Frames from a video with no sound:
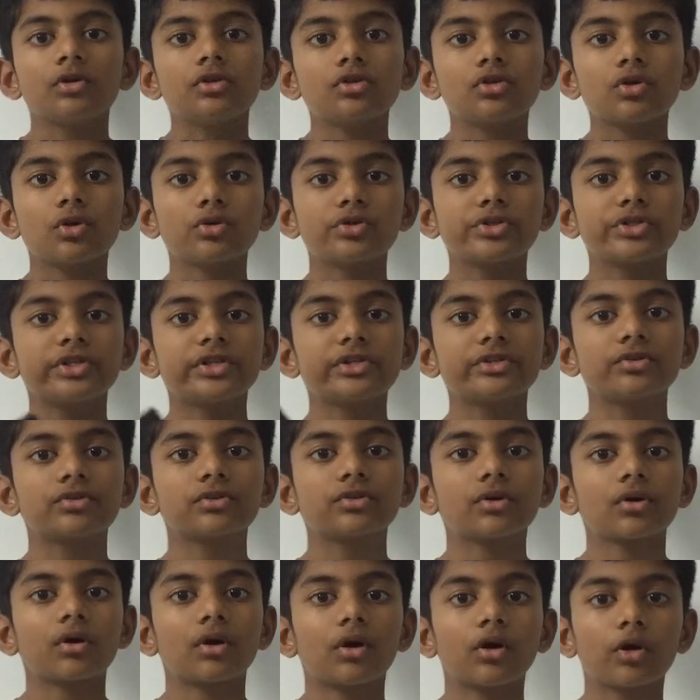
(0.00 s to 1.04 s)
So
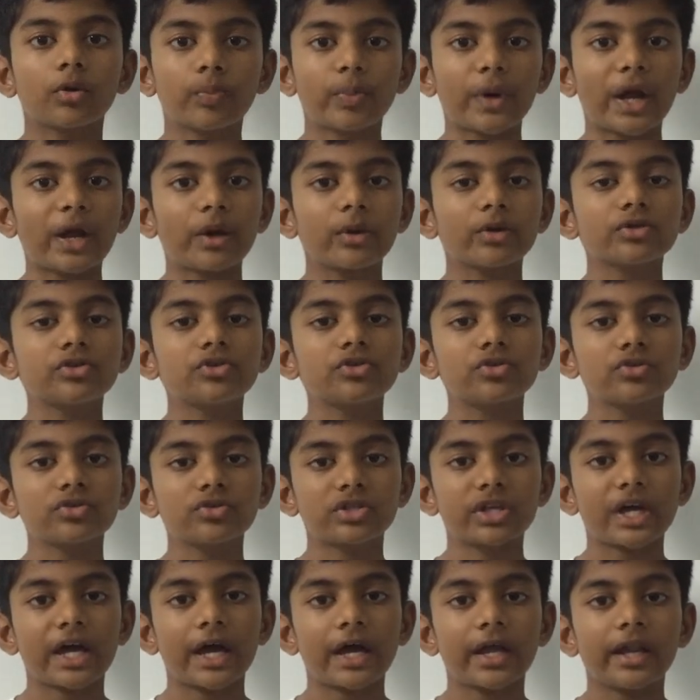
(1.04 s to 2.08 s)
her parents are
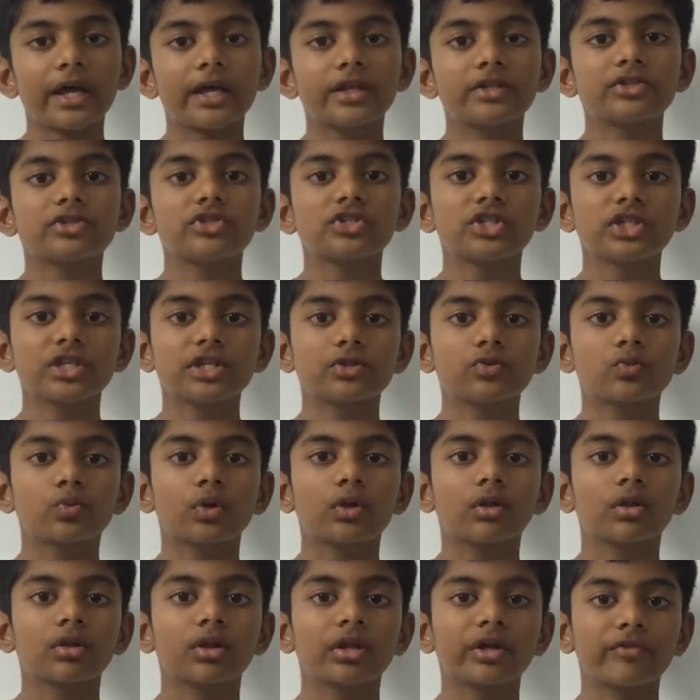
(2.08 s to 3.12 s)
dead, and she's
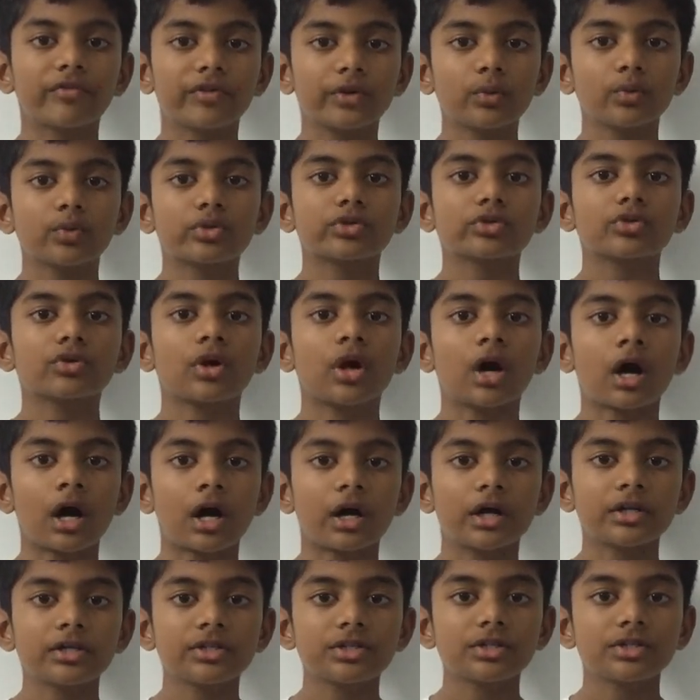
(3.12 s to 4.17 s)
living with her
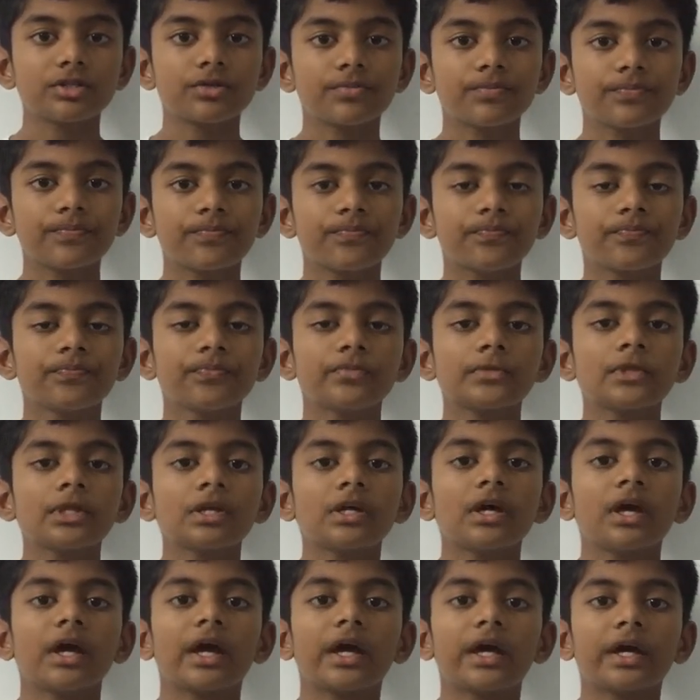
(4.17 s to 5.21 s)
aunt,
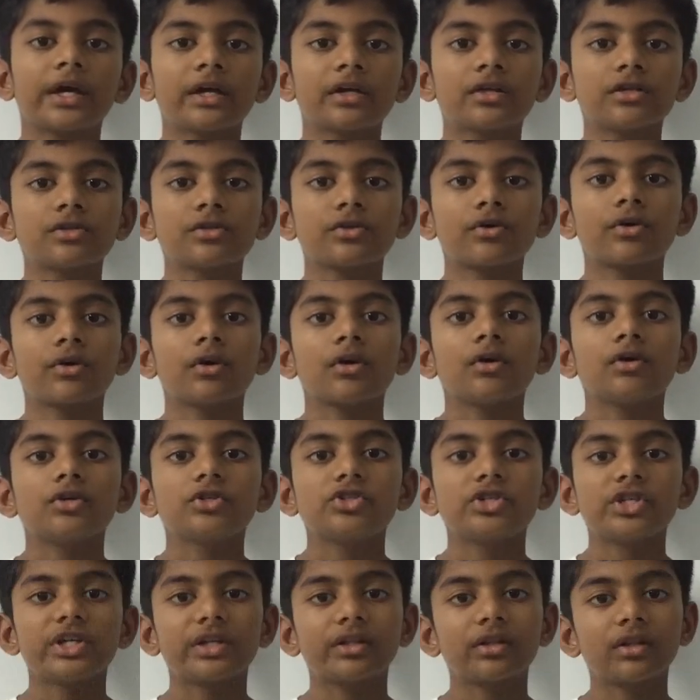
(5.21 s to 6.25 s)
and
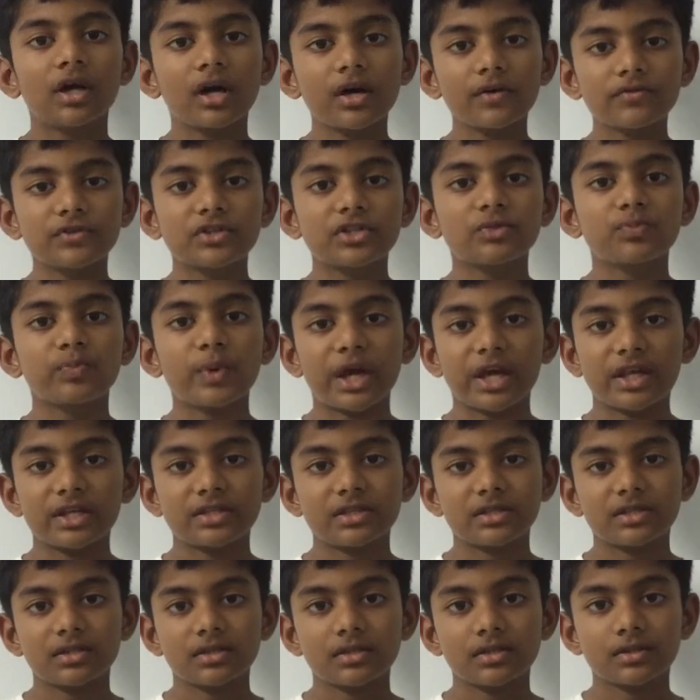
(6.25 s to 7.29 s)
she loves
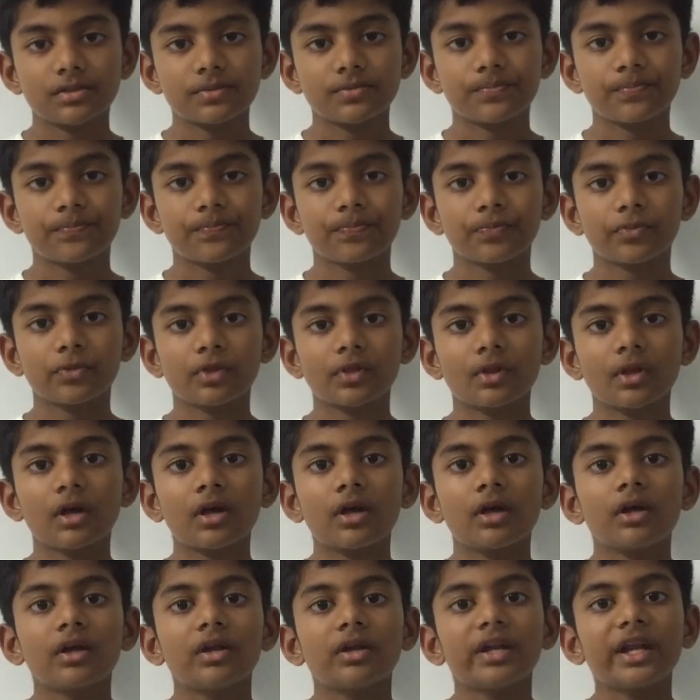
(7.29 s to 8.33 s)
space.
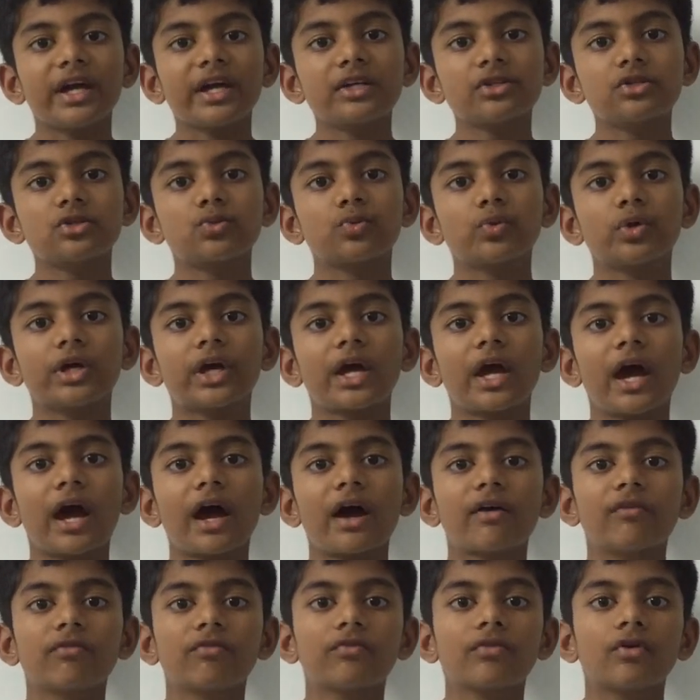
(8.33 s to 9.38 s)
Next, we
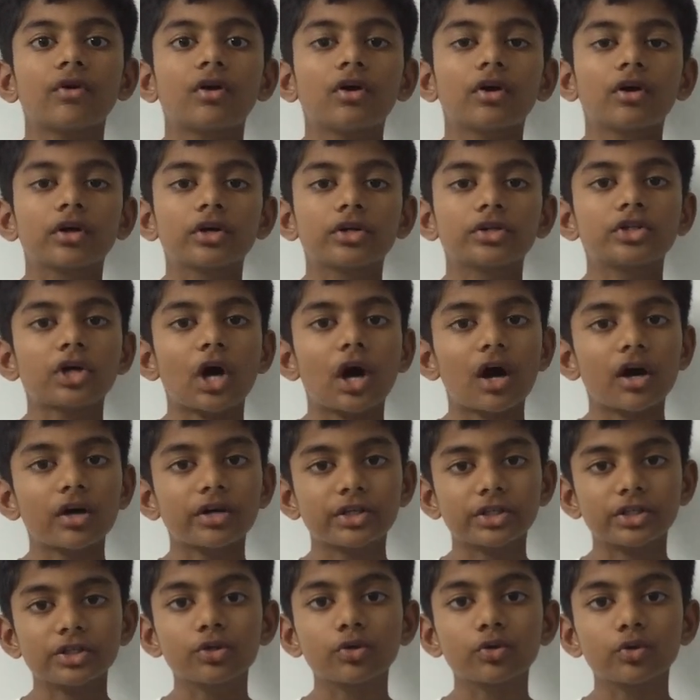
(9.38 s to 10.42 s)
have her
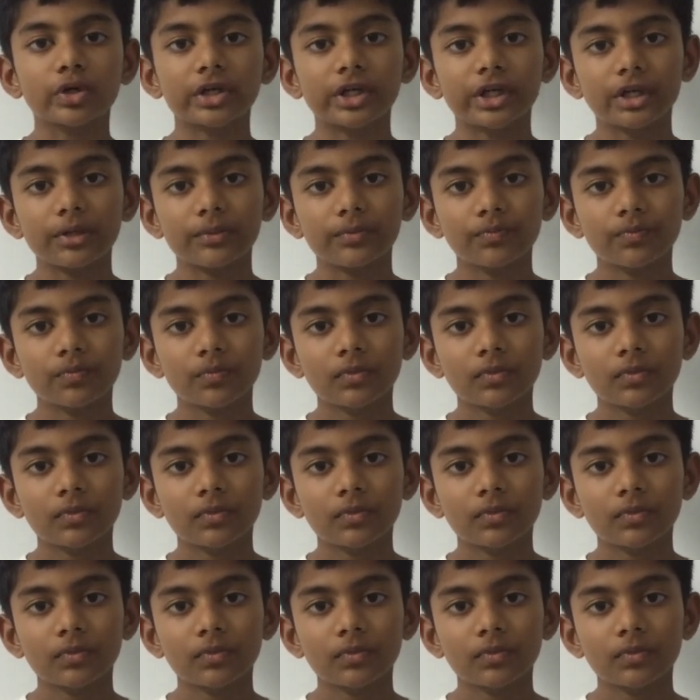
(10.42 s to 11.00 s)
dog, Yuri.